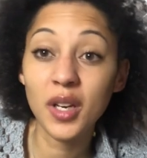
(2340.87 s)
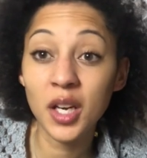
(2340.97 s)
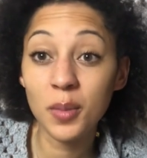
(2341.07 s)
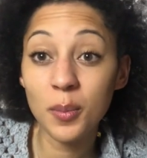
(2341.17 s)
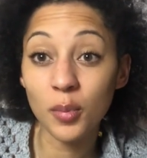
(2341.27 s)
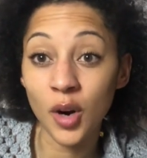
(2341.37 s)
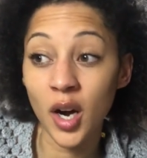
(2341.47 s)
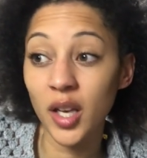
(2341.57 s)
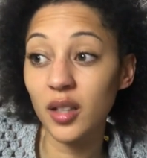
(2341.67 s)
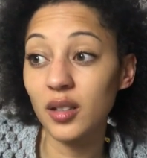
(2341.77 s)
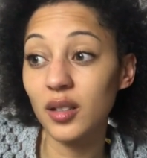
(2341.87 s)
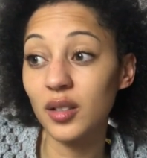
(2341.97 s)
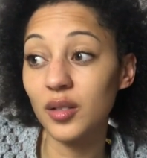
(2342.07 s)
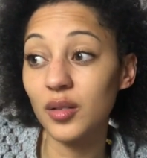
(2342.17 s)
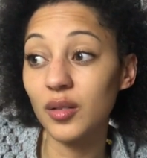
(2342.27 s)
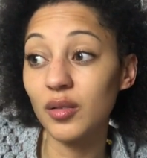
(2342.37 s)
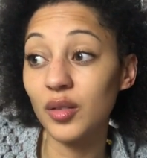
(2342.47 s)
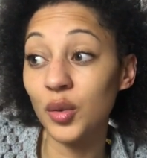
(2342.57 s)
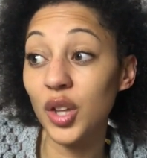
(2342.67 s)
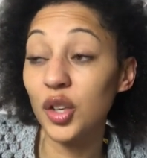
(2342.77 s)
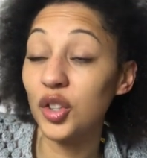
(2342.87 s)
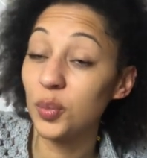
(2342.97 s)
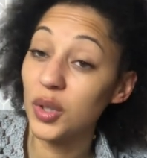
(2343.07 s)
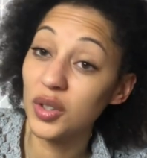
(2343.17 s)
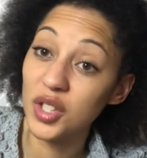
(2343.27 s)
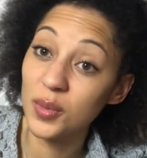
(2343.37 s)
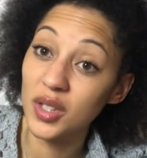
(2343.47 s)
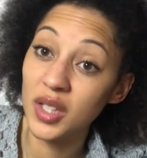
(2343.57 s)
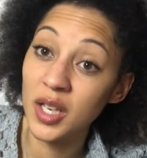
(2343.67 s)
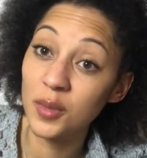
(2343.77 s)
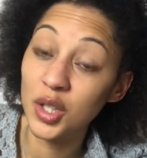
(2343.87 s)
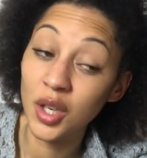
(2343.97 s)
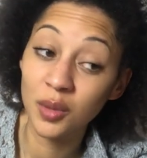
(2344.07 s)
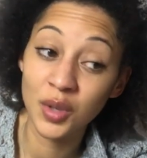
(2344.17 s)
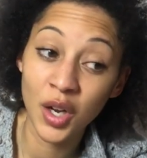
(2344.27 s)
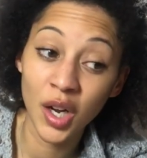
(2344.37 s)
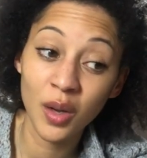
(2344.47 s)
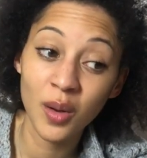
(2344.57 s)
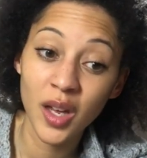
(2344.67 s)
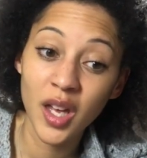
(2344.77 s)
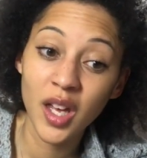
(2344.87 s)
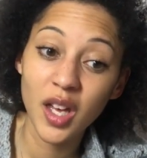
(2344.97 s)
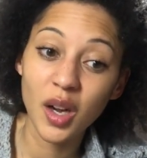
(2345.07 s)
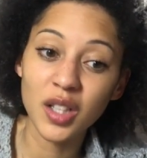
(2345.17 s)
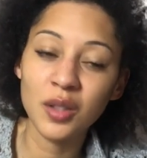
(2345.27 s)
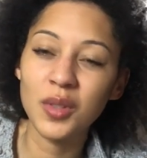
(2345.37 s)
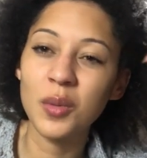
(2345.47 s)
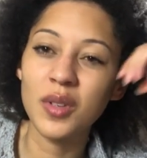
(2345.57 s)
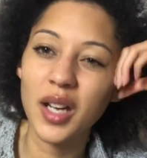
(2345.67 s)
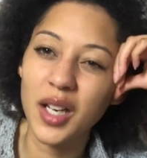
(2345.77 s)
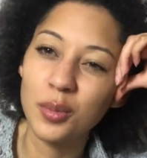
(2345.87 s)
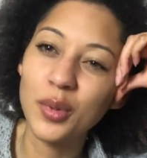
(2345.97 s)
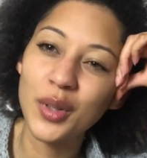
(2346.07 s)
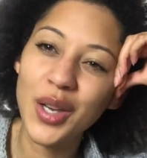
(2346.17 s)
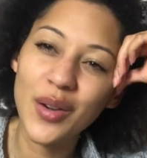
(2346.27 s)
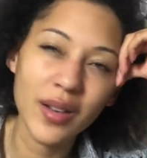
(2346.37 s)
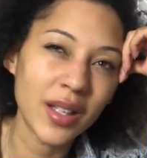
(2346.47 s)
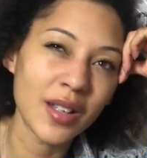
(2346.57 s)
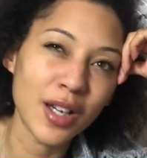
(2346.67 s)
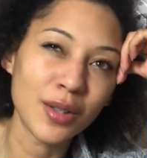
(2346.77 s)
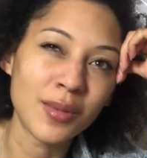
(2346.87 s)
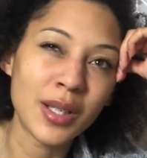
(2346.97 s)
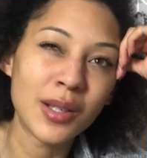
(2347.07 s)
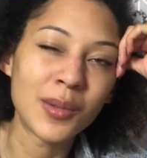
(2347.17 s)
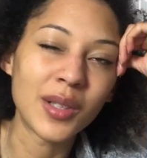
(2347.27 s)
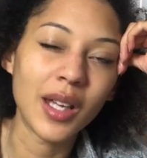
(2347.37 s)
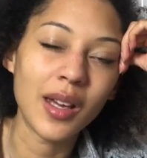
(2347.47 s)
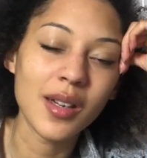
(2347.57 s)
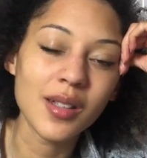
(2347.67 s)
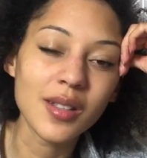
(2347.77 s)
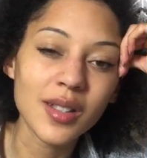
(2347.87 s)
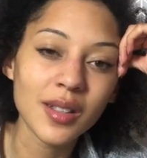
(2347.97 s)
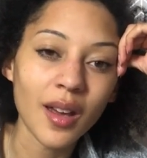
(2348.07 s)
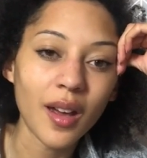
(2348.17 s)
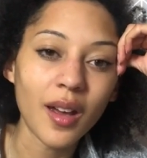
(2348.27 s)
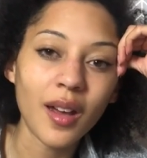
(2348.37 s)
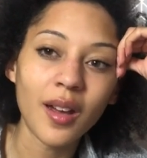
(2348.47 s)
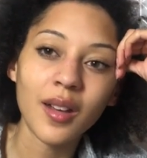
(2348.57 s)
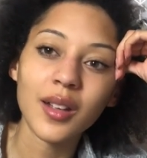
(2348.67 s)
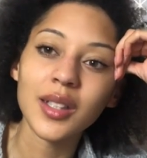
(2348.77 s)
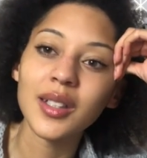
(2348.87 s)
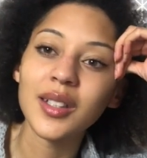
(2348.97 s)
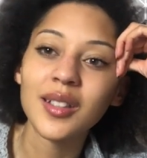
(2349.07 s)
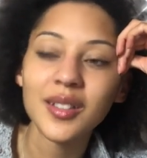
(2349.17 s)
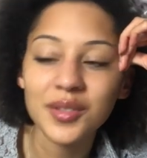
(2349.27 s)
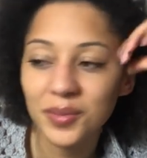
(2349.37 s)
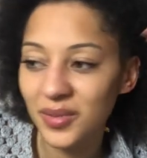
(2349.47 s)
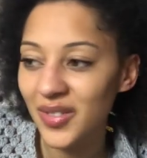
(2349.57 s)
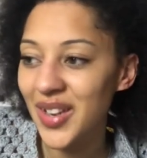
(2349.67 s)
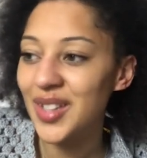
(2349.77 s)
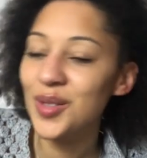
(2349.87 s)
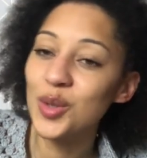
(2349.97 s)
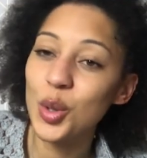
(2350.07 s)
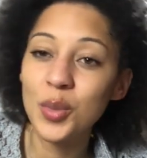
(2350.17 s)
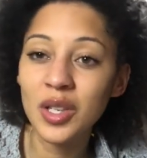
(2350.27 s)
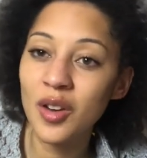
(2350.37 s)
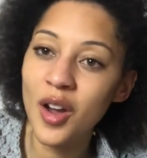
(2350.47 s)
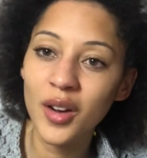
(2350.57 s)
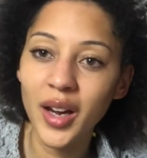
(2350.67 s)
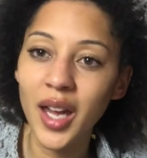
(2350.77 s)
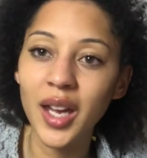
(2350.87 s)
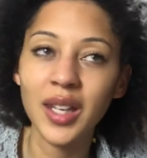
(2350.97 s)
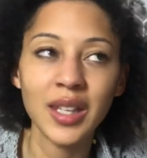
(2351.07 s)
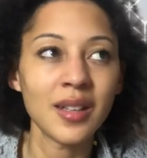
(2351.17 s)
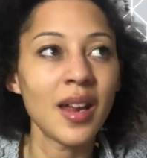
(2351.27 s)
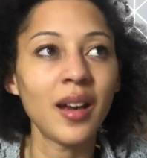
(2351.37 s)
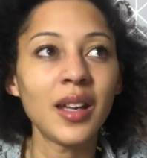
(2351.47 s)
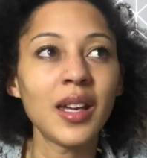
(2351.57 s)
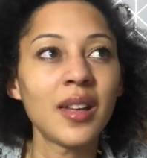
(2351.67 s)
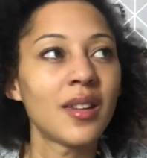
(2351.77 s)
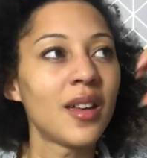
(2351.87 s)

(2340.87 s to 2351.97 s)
going to be bright, or they could be Christmas themed, you don't know. I don't really want to add more yarn in that, I don't really know what it is. There's also Almin and Aring, and then Nanny,